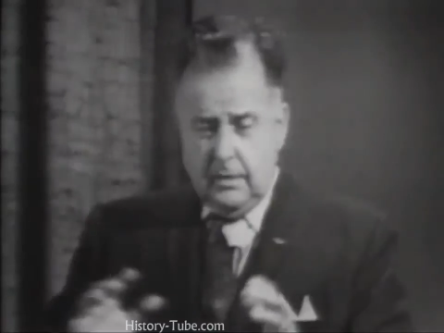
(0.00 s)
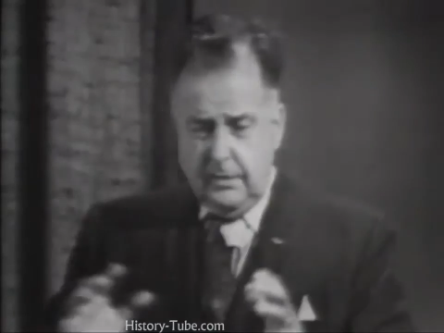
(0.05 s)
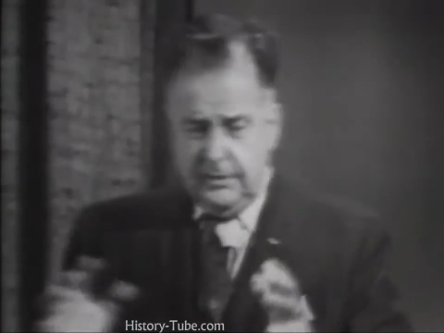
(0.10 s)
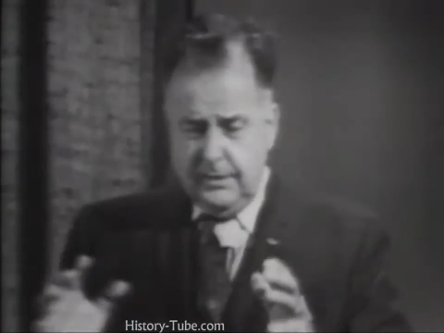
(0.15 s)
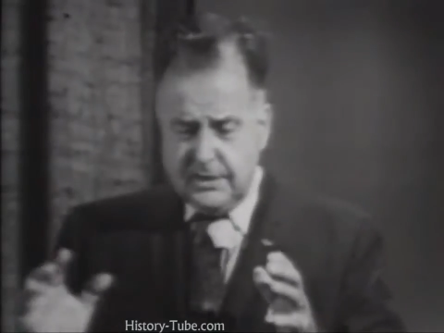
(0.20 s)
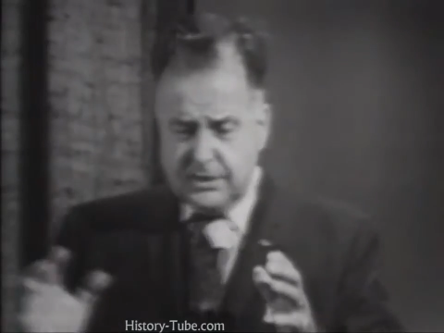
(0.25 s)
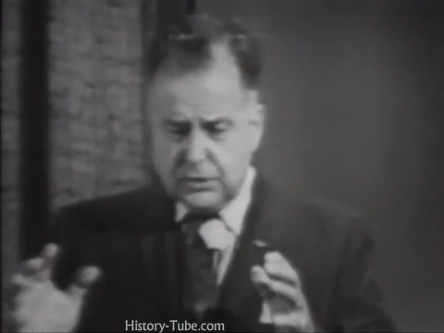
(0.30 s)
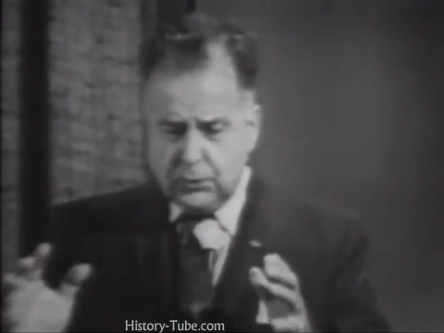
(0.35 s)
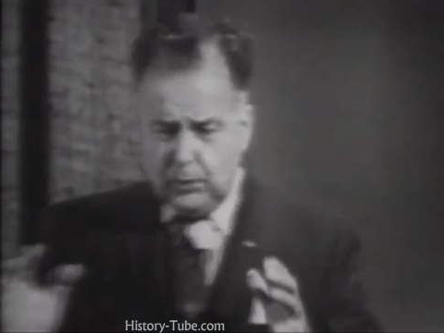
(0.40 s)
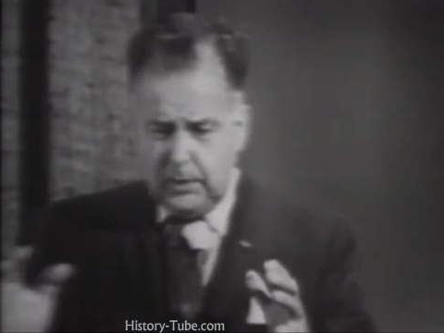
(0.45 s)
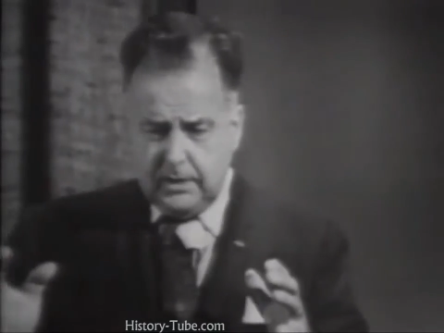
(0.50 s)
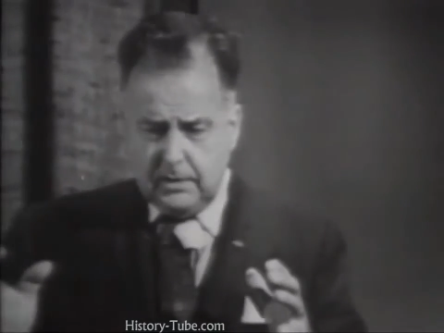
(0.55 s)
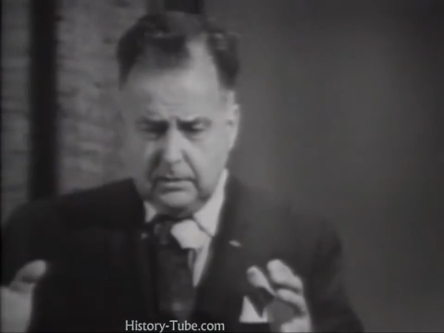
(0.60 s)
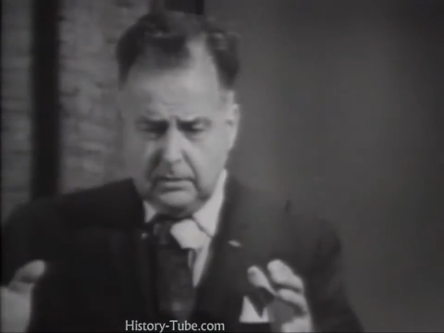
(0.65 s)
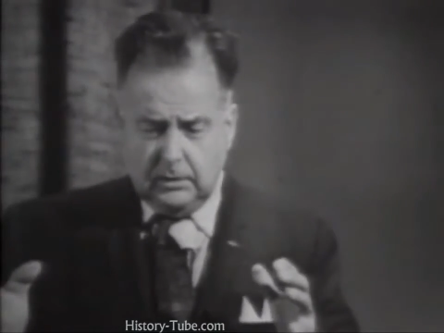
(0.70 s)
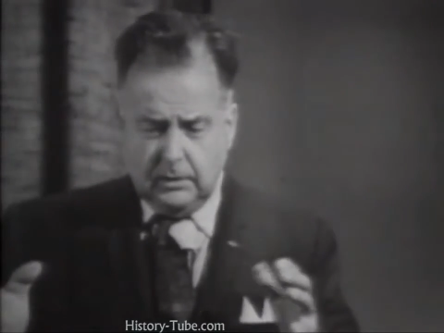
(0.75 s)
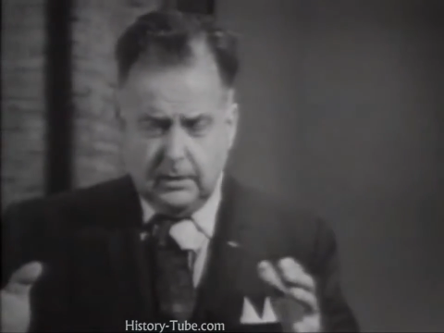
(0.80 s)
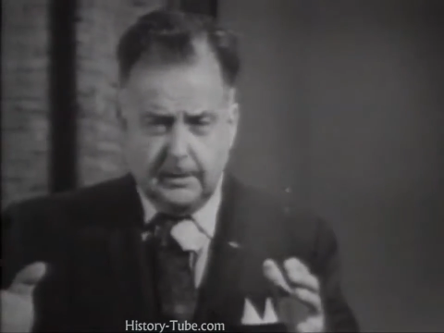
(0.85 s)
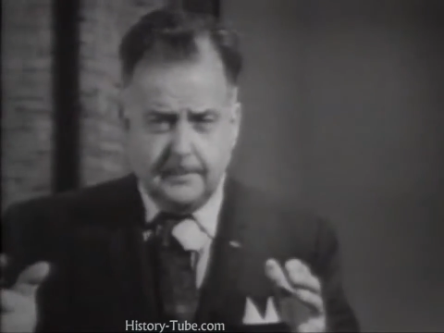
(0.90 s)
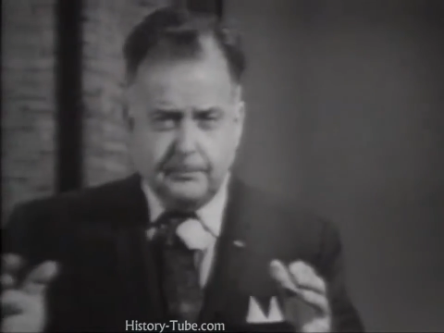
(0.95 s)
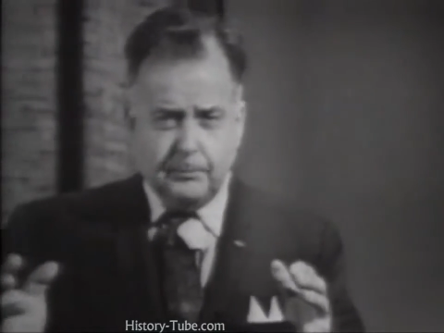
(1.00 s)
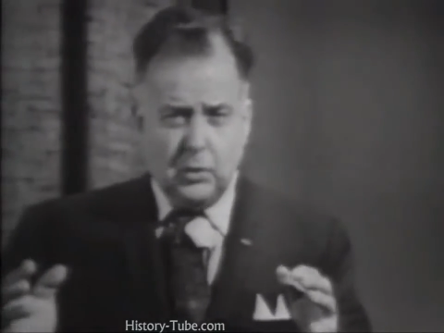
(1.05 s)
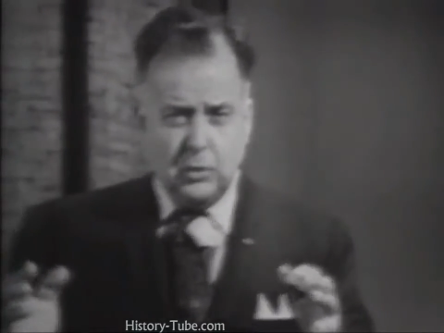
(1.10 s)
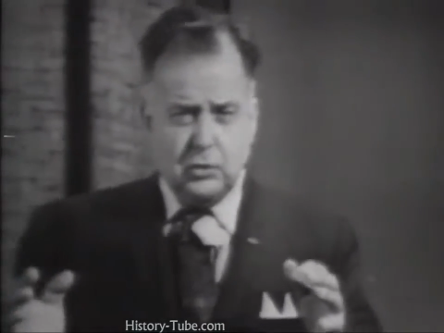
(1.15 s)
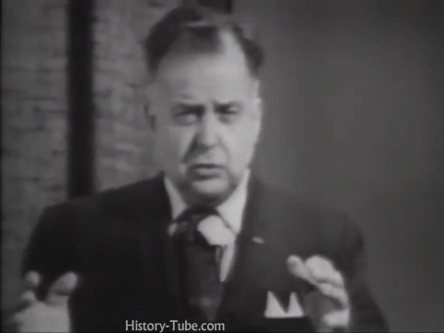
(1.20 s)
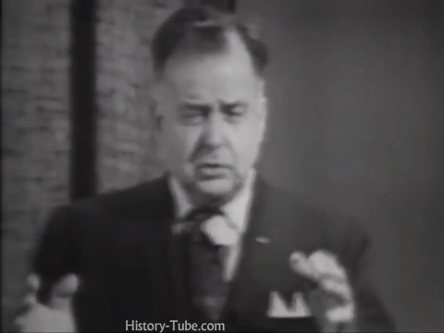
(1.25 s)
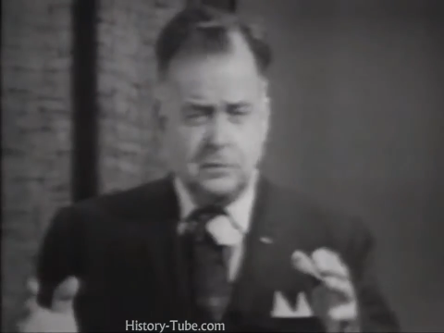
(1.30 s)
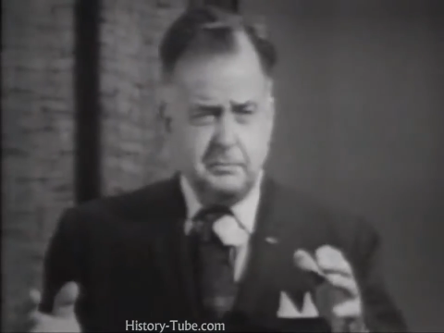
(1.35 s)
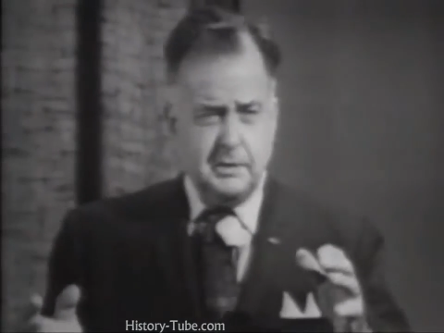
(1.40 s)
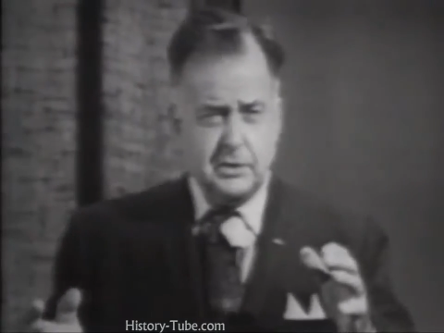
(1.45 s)
This wheel
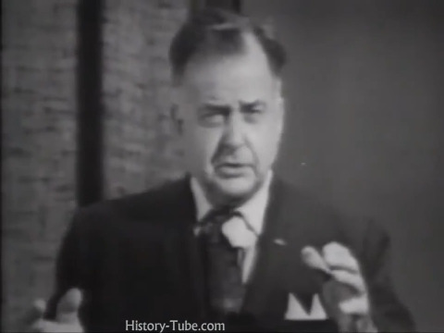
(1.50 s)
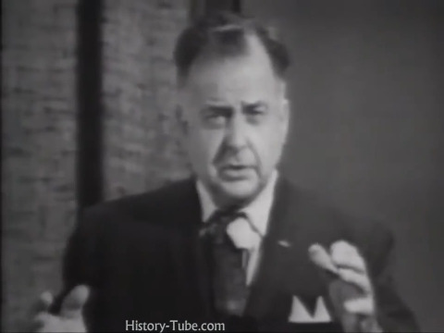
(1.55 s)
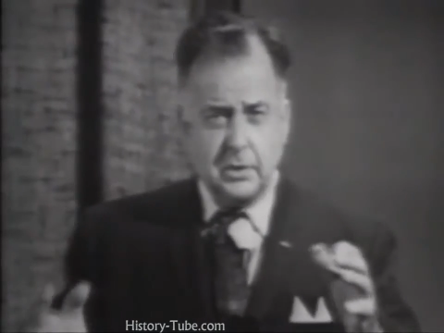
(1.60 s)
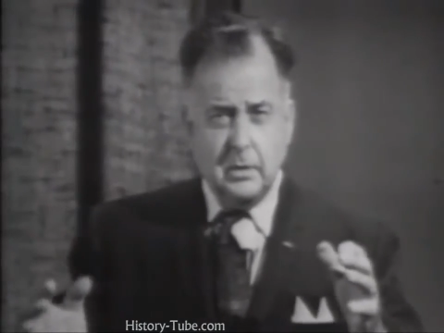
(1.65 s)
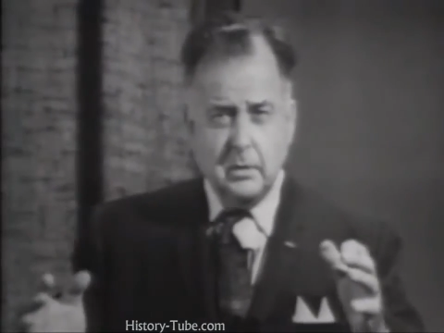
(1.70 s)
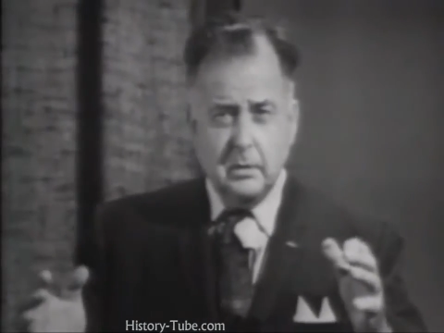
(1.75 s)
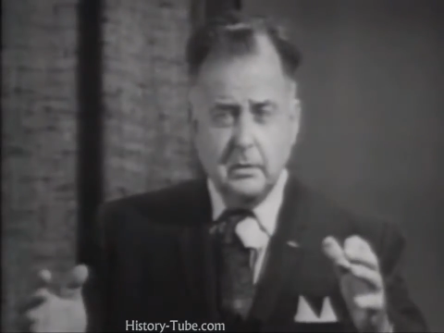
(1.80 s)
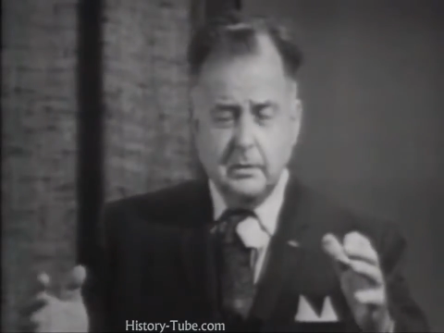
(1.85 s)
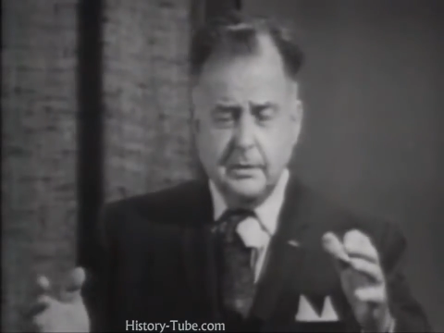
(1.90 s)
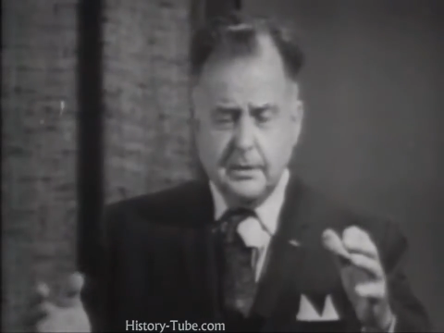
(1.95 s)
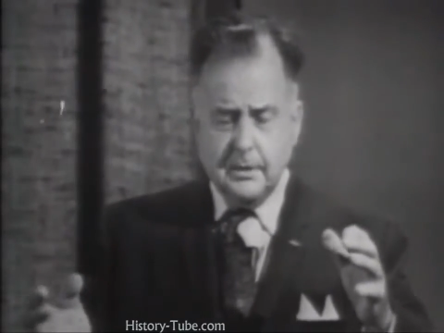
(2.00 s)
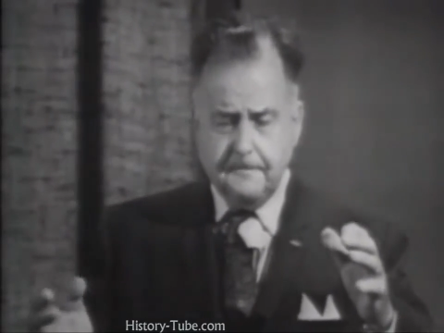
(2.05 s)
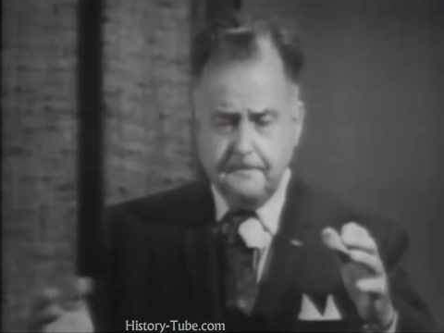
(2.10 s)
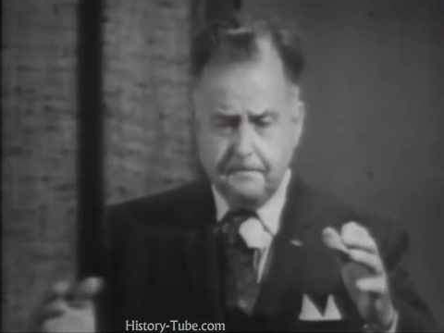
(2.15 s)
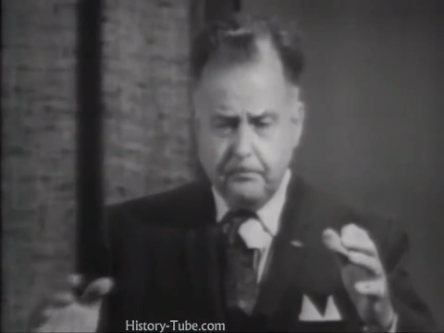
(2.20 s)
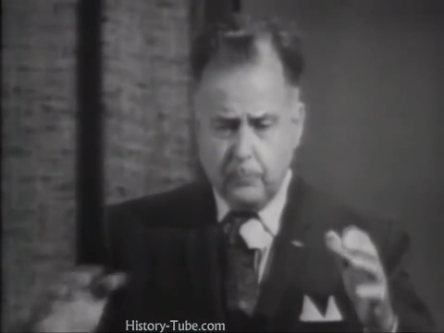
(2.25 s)
could be turned